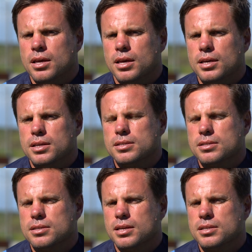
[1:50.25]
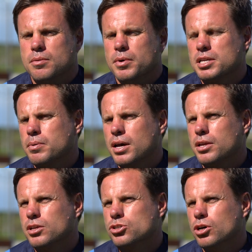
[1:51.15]
It's the best part
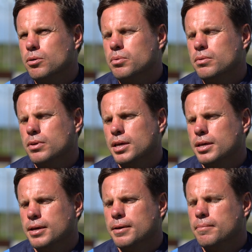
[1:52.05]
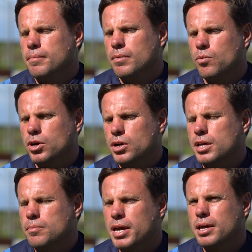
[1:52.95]
of the job.
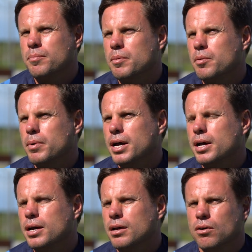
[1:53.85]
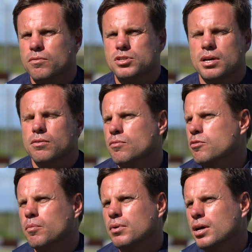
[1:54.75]
Working, making people better. Obviously, I've come
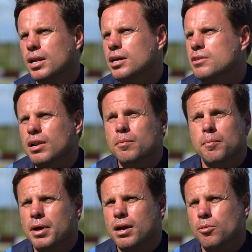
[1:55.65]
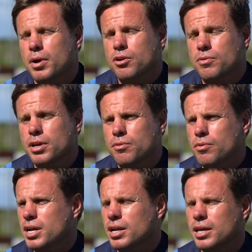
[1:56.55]
from kind of like a development back all my career,
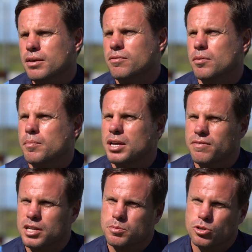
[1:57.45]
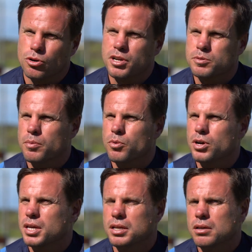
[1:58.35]
really. For the vast majority, has been
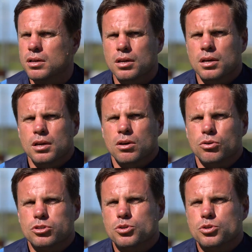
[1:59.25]
working under